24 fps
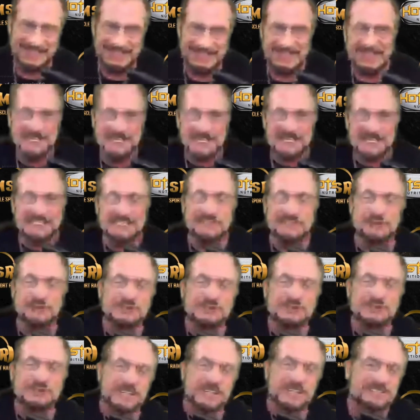Did you see the
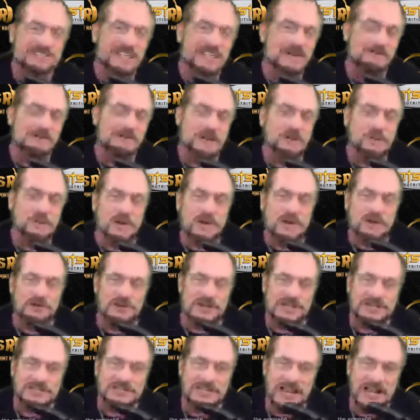Stephanie Walgreens
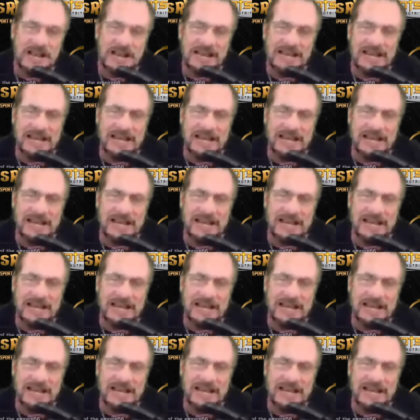guy had